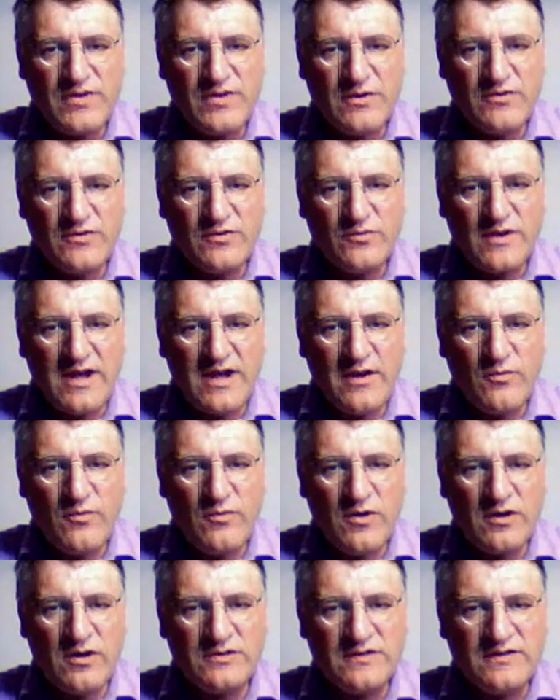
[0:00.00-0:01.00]
because what I
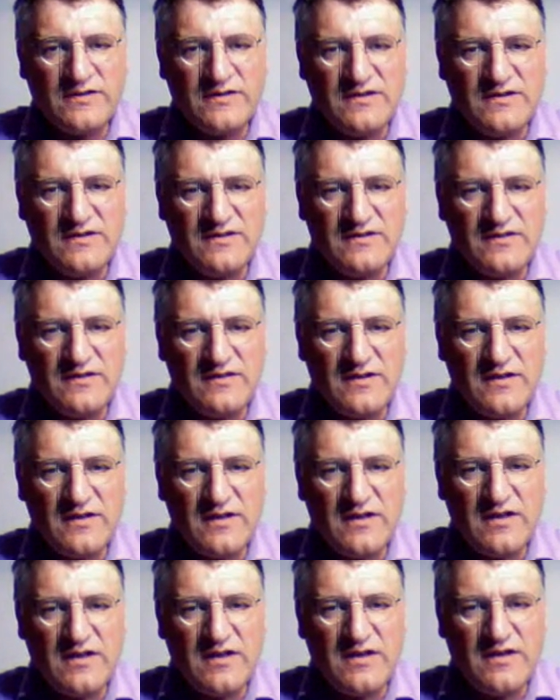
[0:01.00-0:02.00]
want is
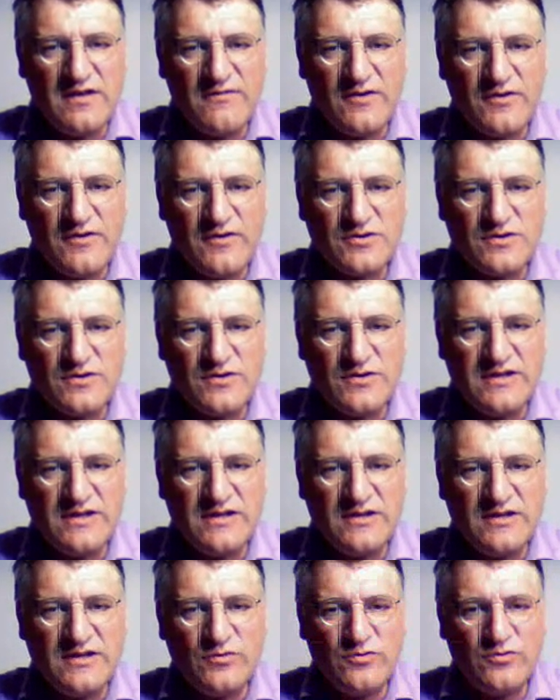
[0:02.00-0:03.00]

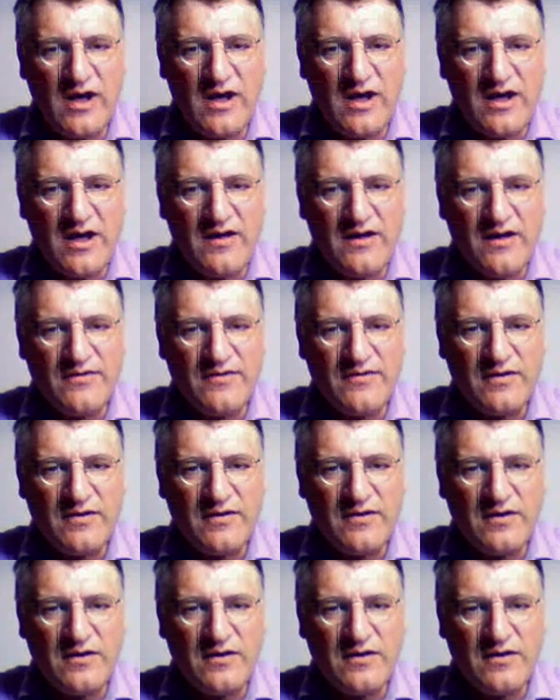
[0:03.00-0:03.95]
eventually to have